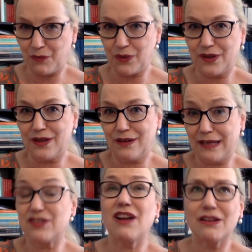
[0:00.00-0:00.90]

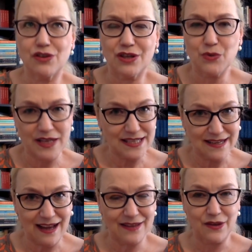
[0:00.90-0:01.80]
it starts on the
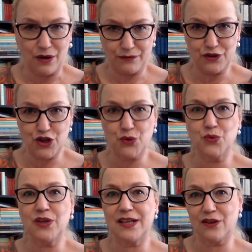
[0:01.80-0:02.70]
29th of
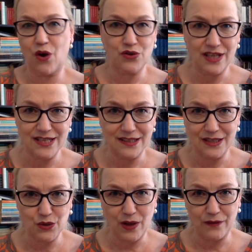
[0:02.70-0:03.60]
June and goes until the
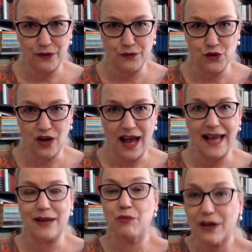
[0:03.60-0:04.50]
12th of July.
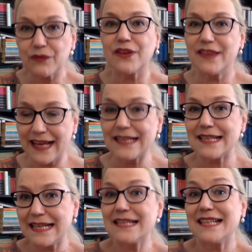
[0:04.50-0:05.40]
And one of the things
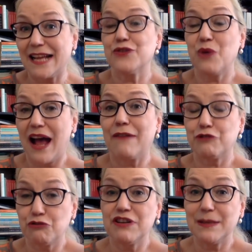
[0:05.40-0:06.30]
is that you have
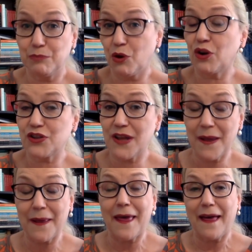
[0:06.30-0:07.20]
to read books
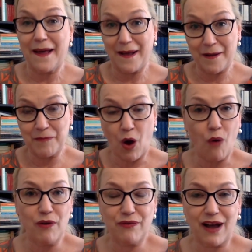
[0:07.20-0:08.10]

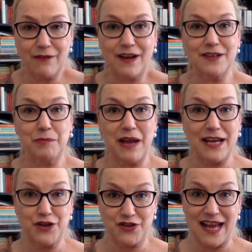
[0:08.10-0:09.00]
over 500
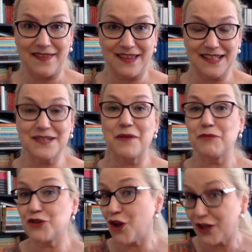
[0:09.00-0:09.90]
pages. And this
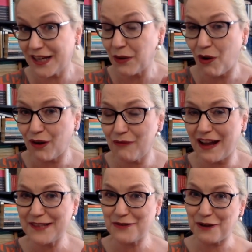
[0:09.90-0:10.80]
certainly
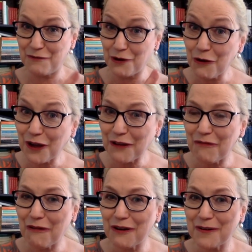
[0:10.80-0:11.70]
qualifies. So if you're looking
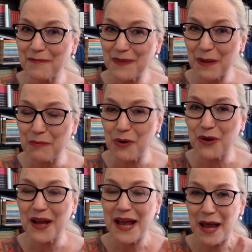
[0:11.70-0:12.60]
for a
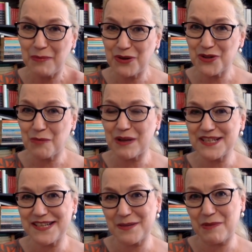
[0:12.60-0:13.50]
book because you're
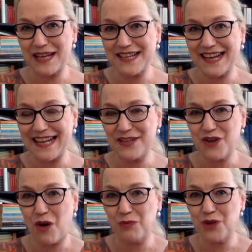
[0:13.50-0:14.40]
participating in
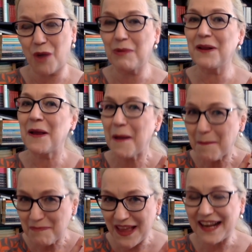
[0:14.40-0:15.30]
Tome Topple,
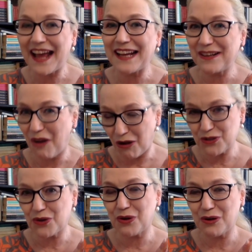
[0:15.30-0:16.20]
then I can
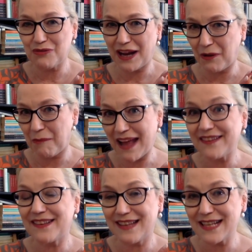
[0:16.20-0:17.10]
also
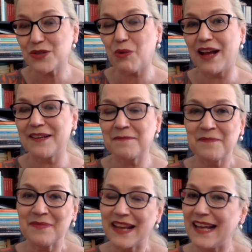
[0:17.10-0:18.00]
recommend this one.
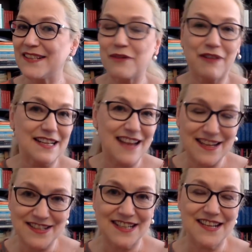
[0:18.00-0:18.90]
It's a
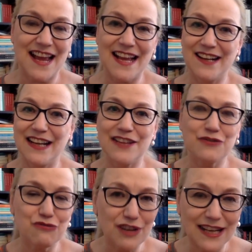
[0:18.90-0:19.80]
fantastic tale.
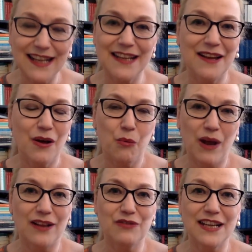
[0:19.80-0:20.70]
It's really
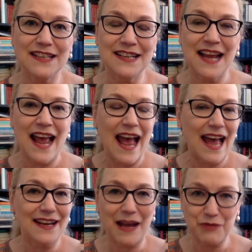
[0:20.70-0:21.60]
well written.
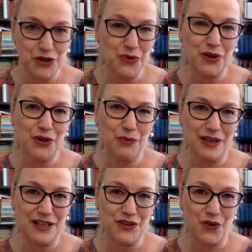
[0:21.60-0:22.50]
And I'm sure you
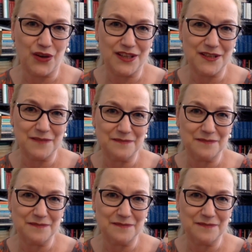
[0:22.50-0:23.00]
will enjoy it.